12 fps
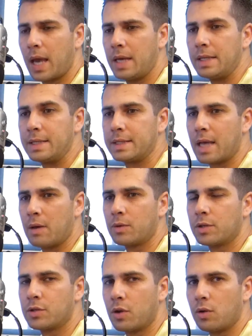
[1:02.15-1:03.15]
any
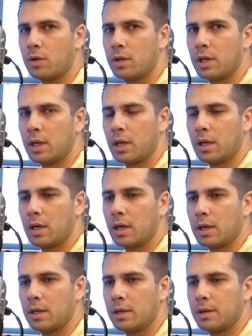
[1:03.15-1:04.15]
sound at all
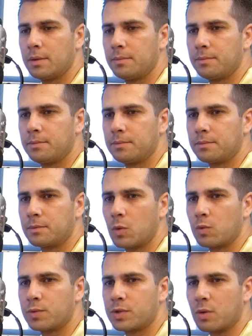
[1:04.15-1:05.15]
um,
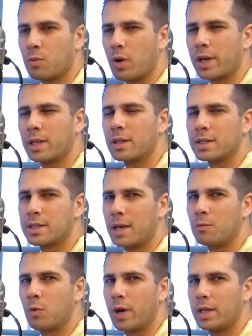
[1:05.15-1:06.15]
so working the
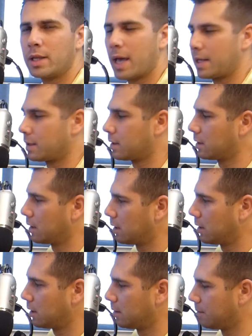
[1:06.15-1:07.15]
same way that
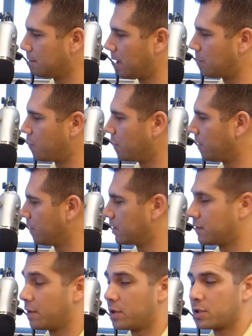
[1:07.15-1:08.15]
uh, my
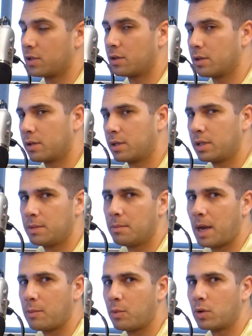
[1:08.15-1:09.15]
previous version the
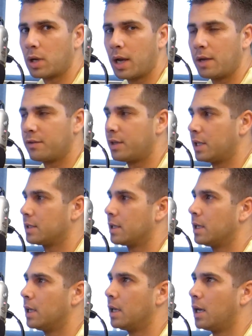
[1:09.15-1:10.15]
My Book Live did
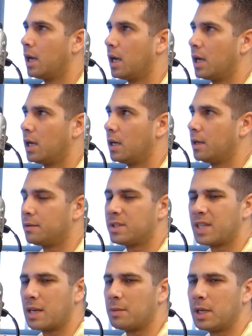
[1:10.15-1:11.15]
uh,
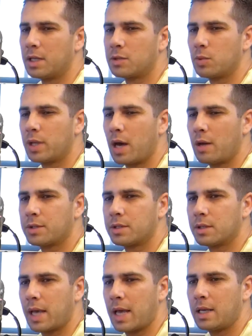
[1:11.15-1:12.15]
10 minutes
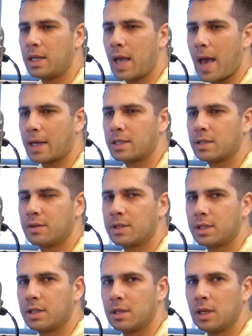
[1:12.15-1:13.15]
without any
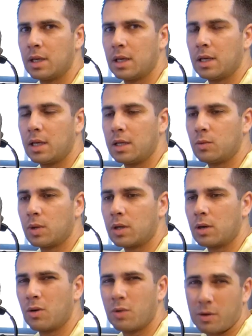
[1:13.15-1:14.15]
activity it will
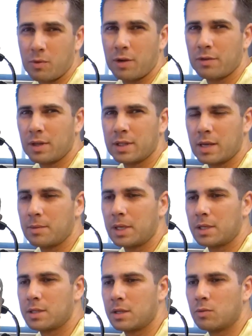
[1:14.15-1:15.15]
go roughly 10
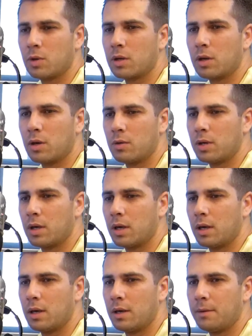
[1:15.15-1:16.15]
minutes it will go
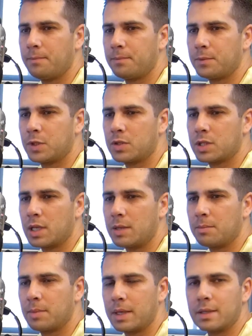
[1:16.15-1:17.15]
um, to
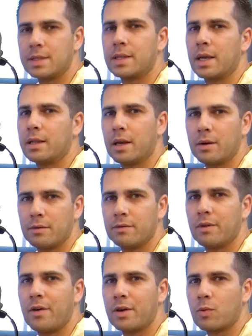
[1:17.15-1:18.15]
sleep and stay there
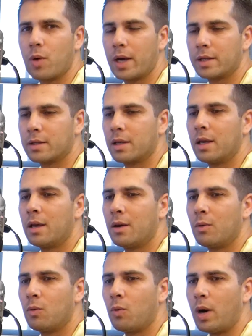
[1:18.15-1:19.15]
very quiet
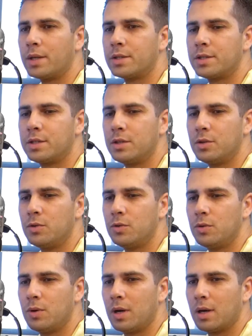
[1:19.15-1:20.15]
once
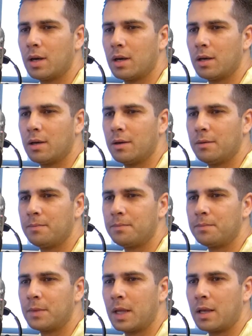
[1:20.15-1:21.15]
you um,
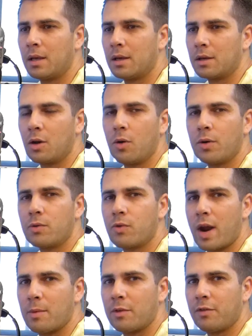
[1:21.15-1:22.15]
go and
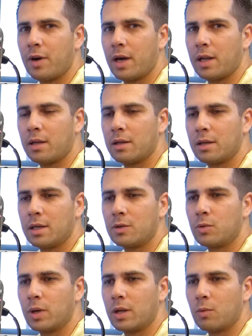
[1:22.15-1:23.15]
grab a file,
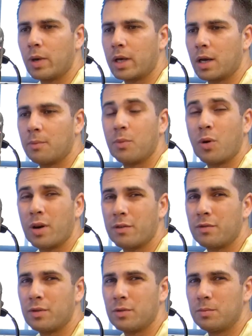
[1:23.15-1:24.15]
it will wake up. Or
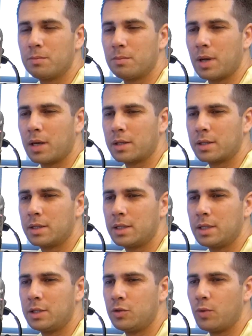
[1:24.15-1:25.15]
if you plug
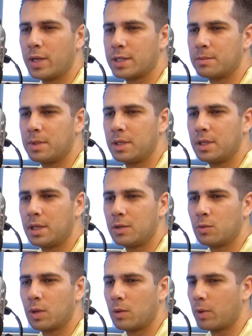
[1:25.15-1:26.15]
the USB, it
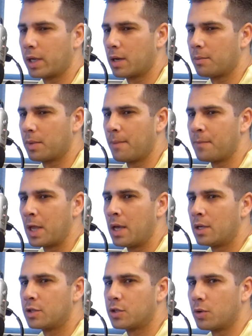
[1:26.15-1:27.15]
will wake up.
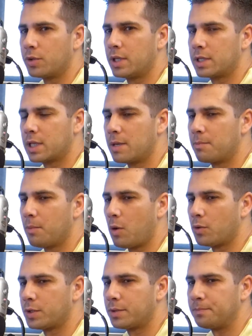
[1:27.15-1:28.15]
So the sleep
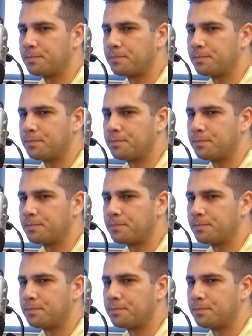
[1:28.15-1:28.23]
mode